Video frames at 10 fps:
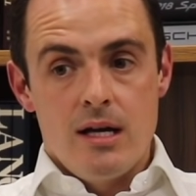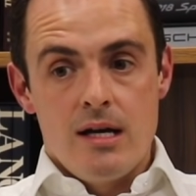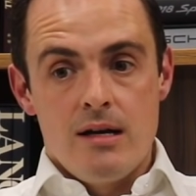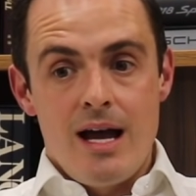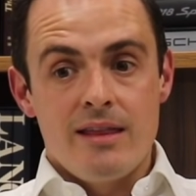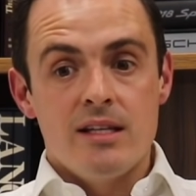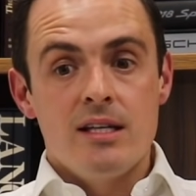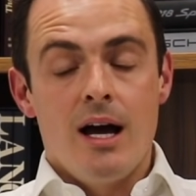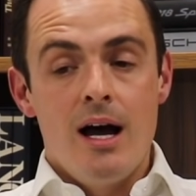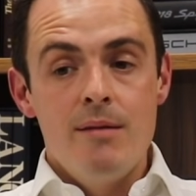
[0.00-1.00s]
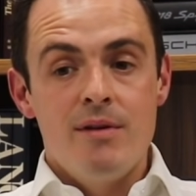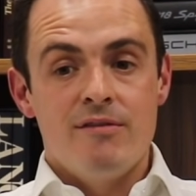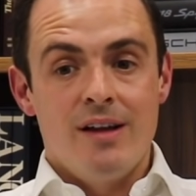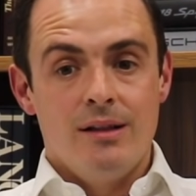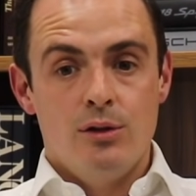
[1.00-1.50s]
At the time, it
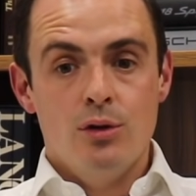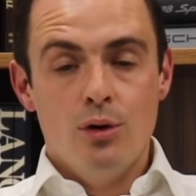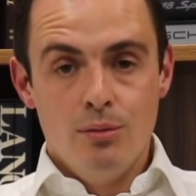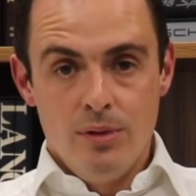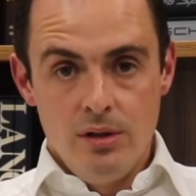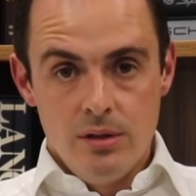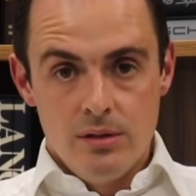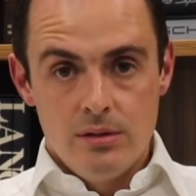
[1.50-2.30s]
felt normal.